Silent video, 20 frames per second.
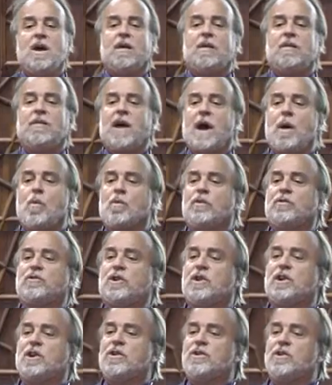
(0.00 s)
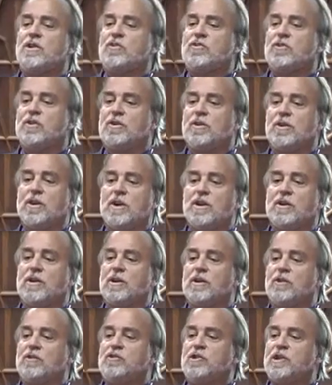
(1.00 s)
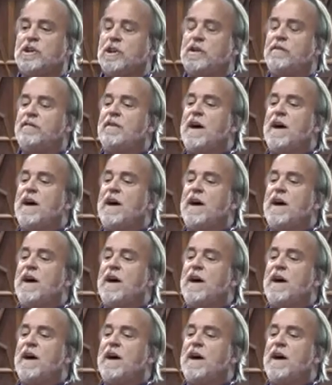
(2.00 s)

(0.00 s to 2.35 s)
That was the condition GE